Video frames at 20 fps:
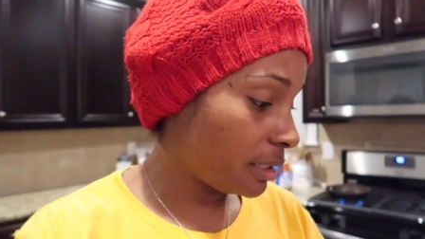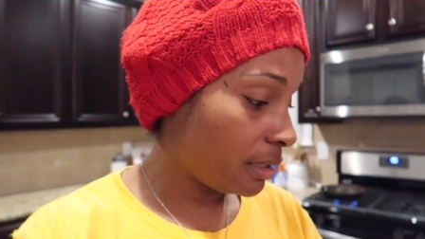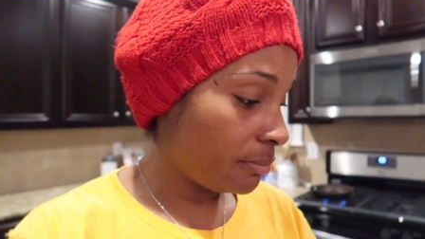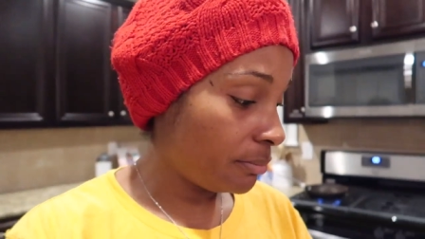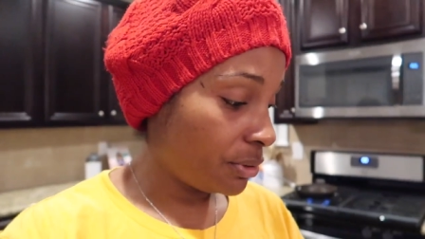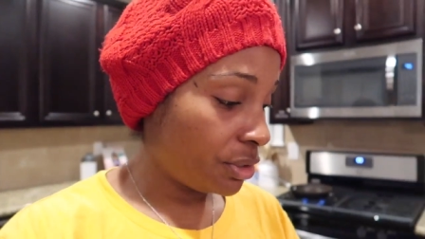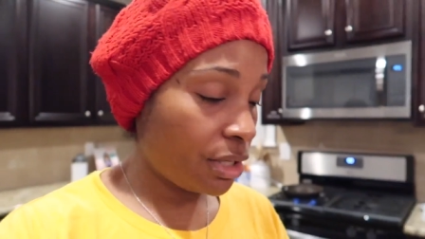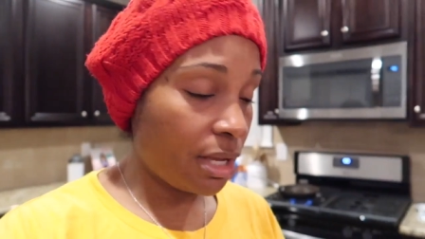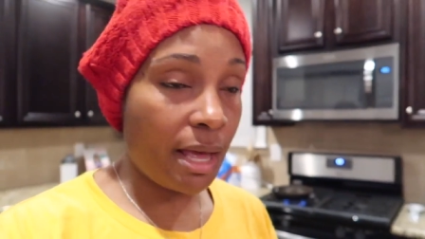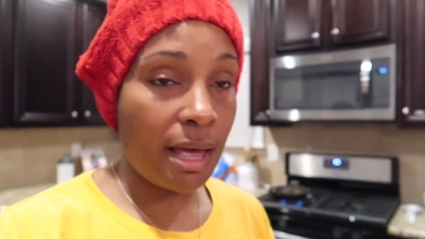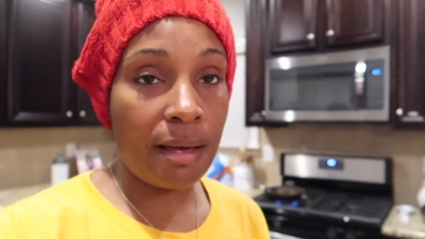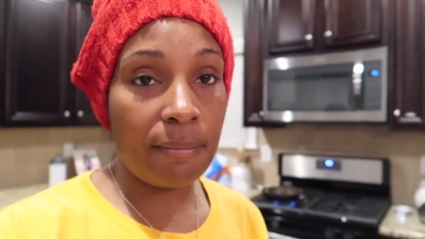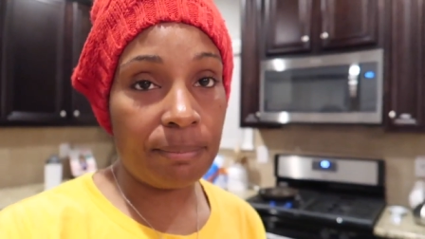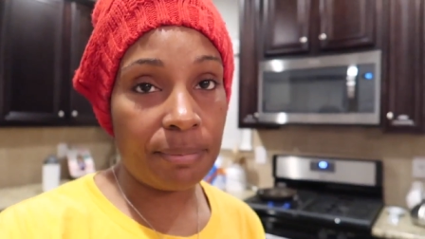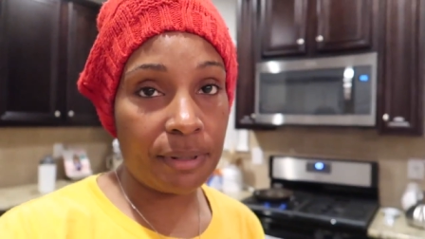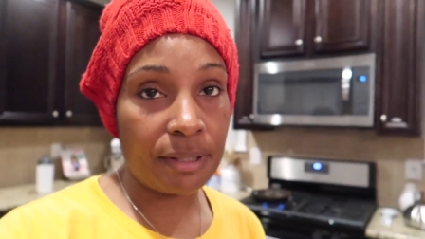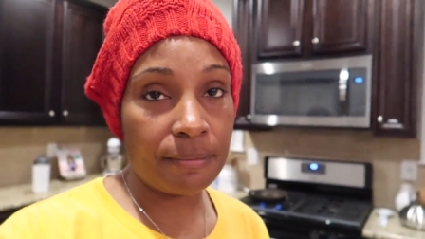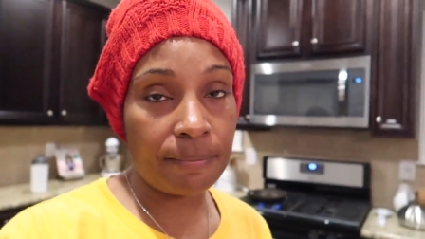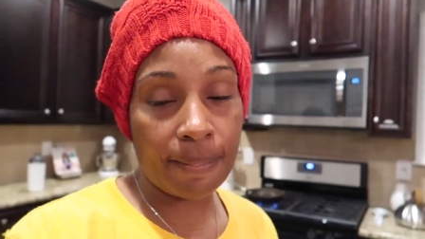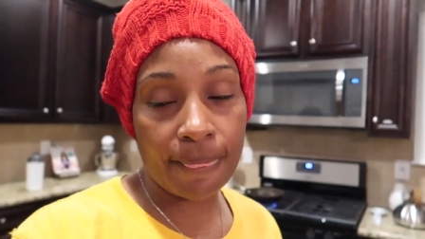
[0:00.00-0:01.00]
and be
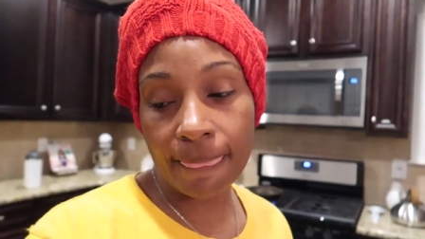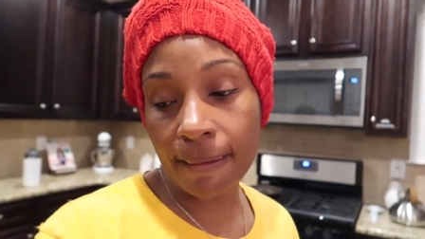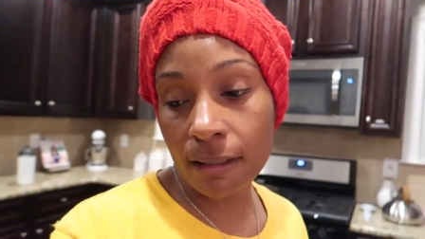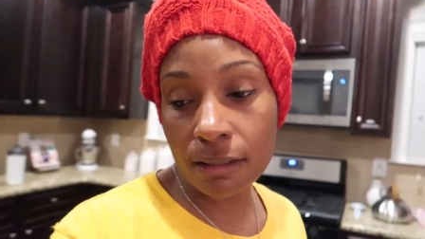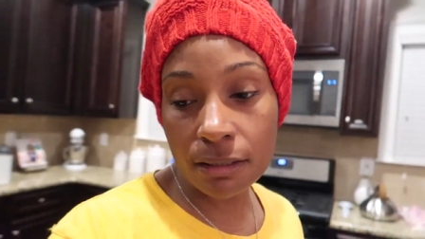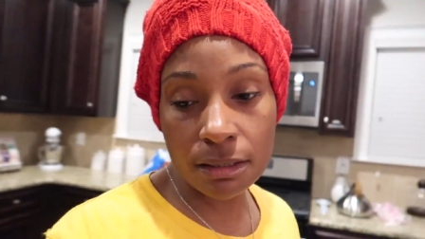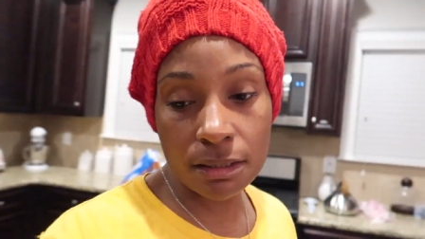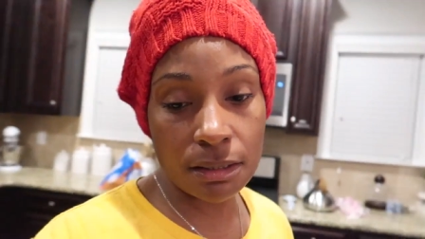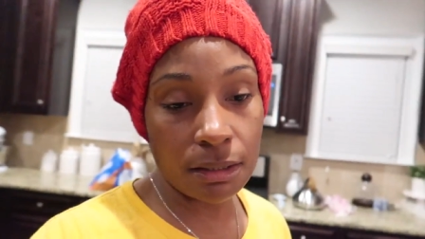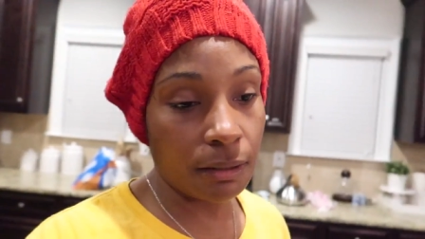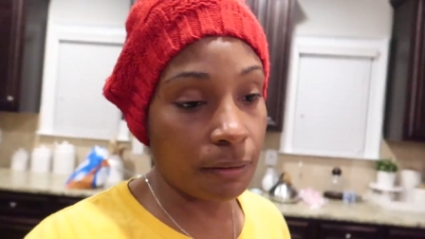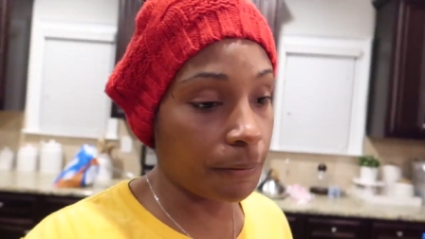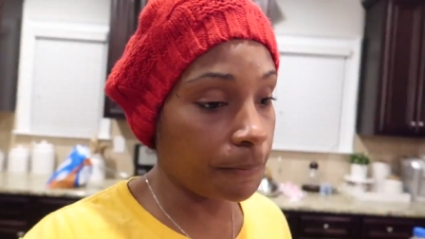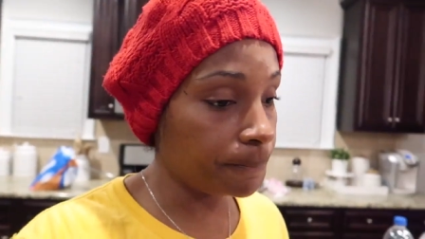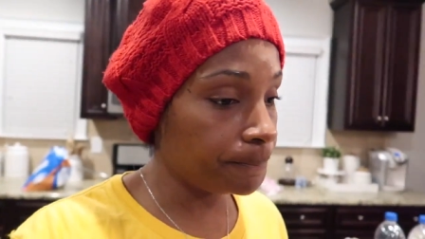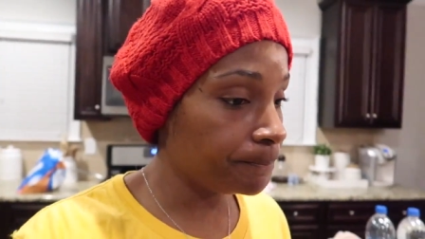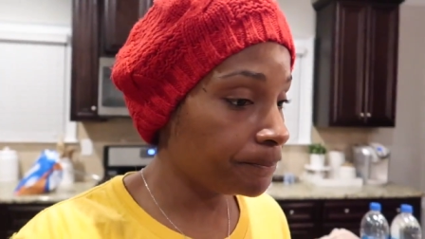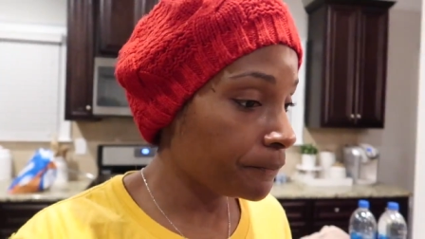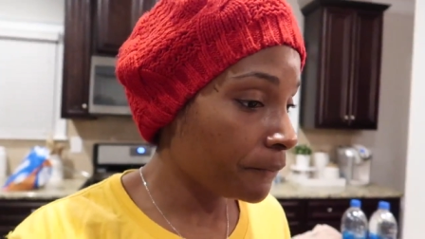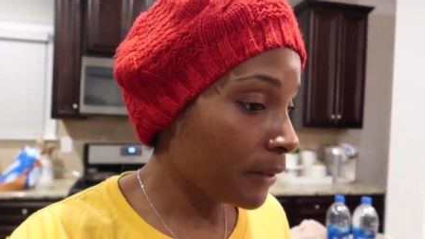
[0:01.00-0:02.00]
happy so
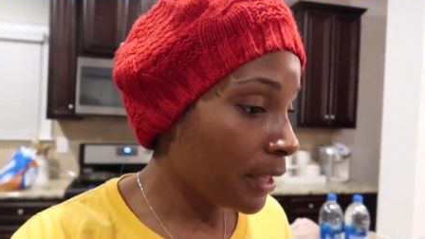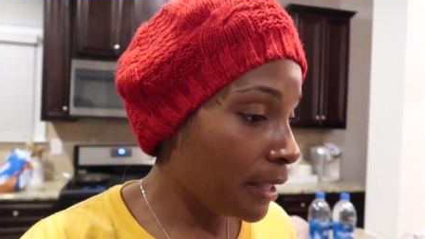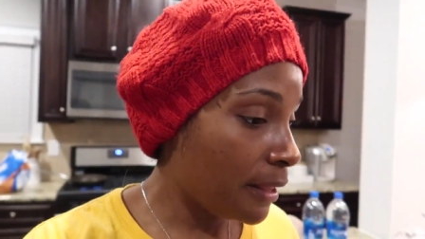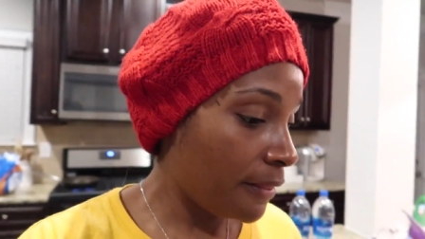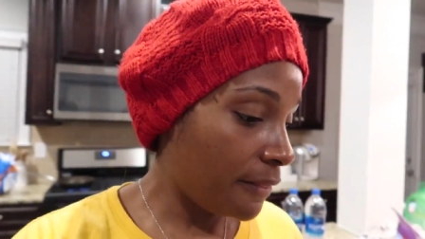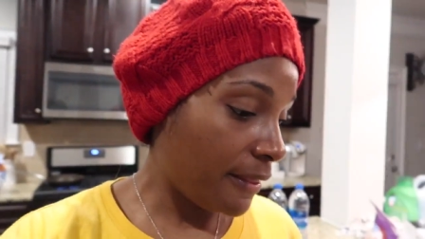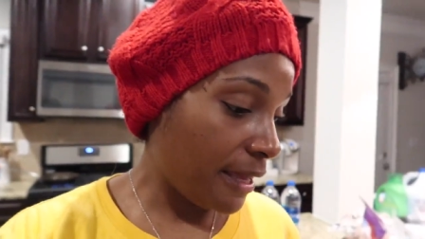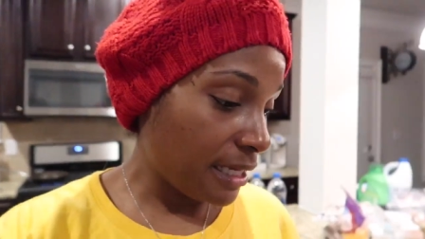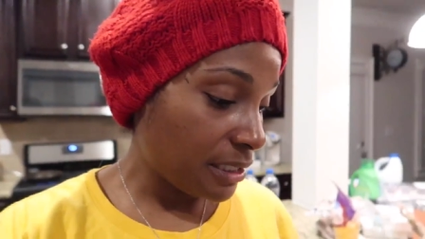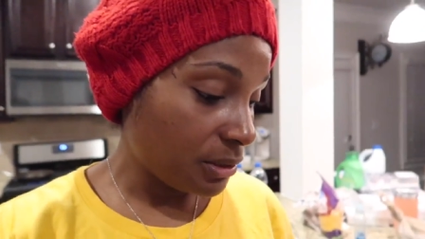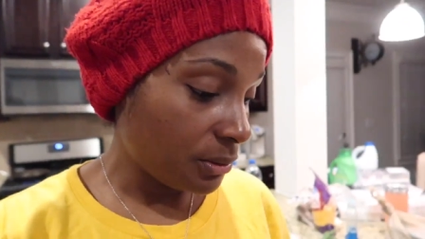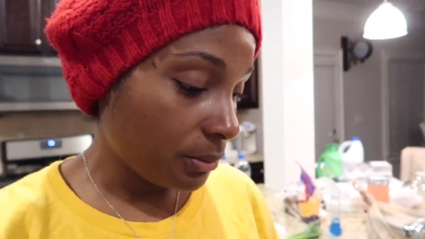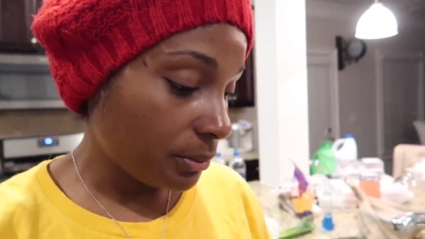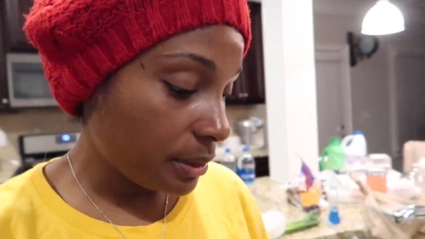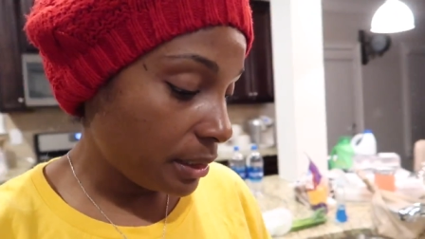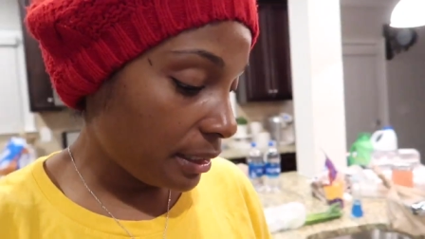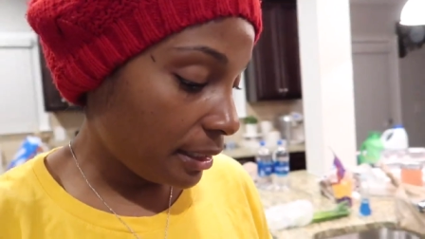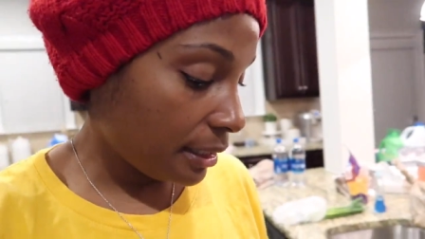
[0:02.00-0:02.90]
that's what we